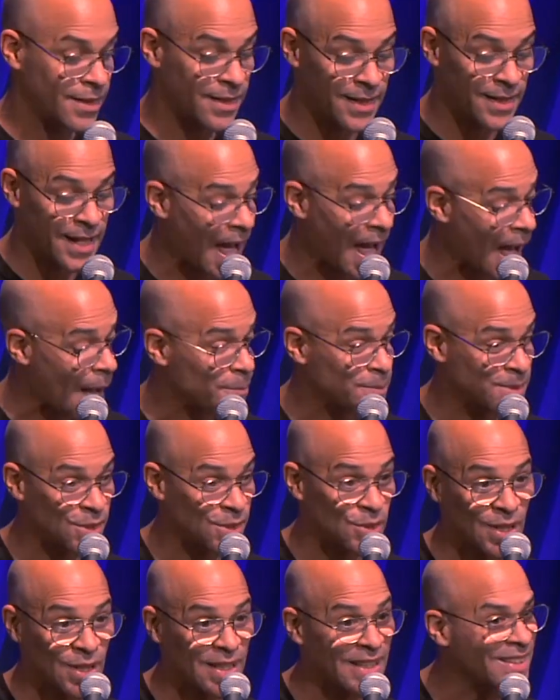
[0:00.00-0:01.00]

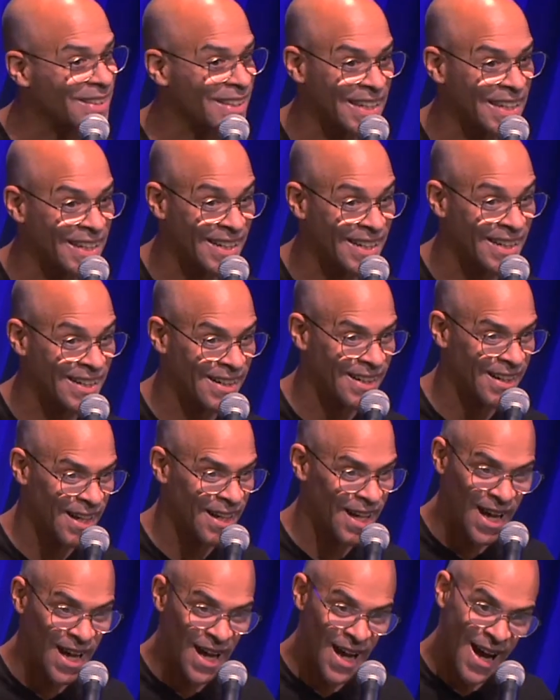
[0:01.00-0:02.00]
"Captain Clean,
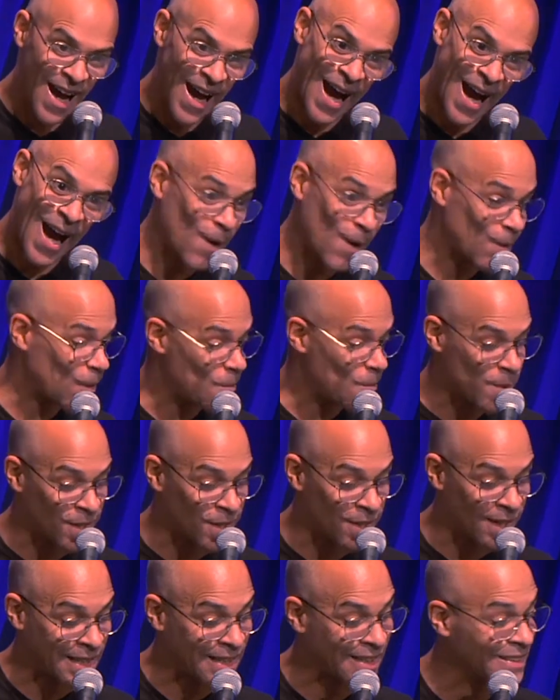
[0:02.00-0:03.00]
How to Be
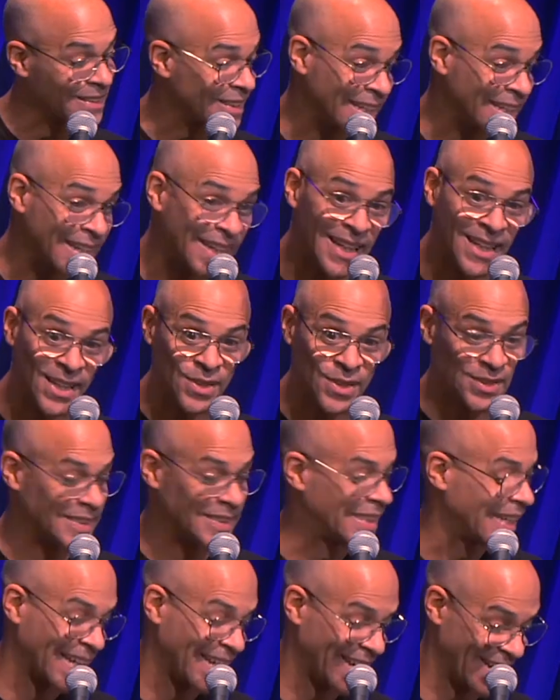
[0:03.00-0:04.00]
a Clean
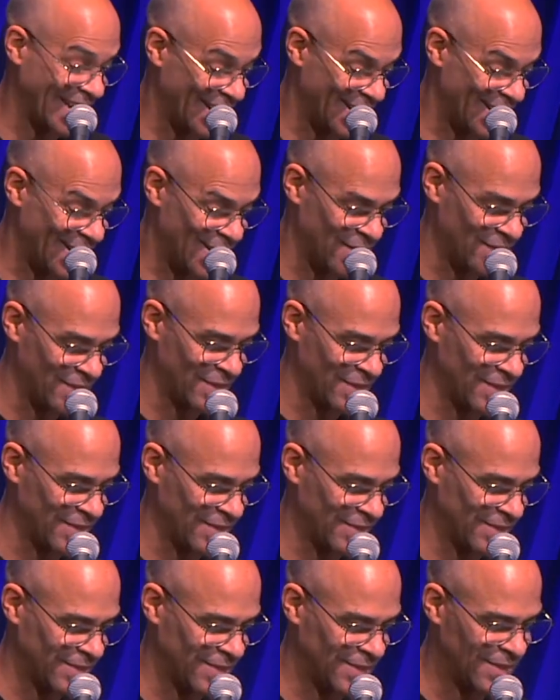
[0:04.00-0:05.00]
Teen."
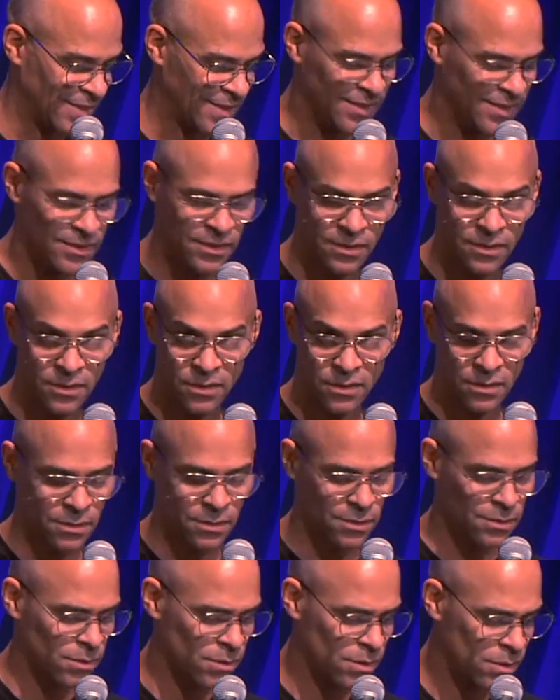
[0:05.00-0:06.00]

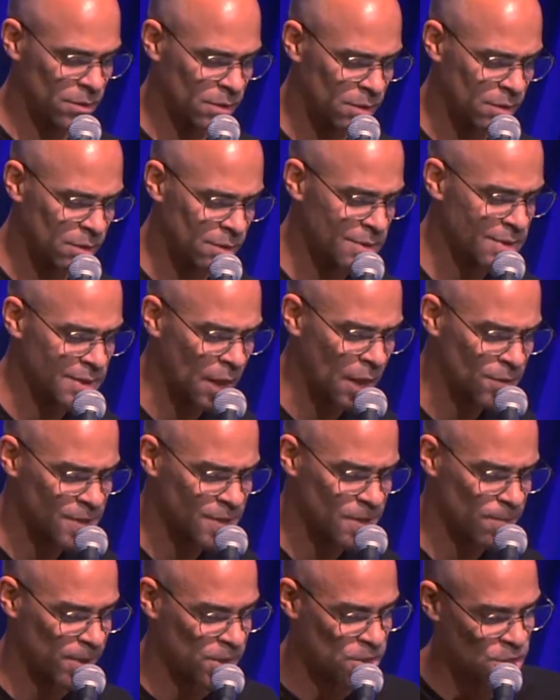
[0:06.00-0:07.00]
"Oh,
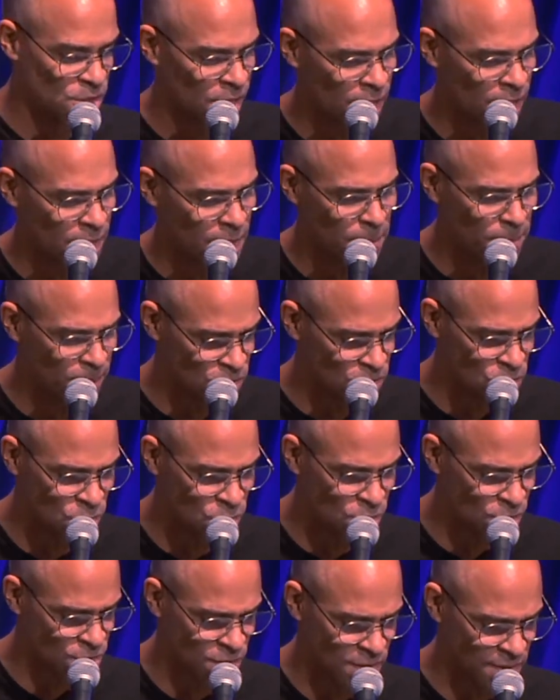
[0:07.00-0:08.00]
sounds a bit shaky, but
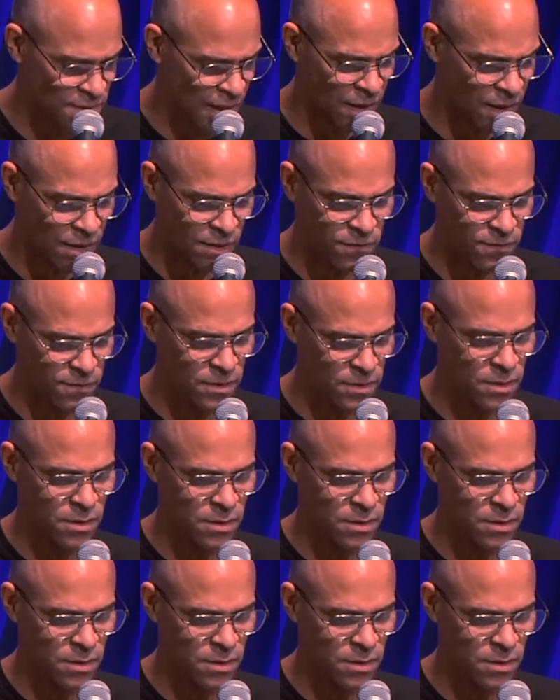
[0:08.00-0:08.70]
suit yourself."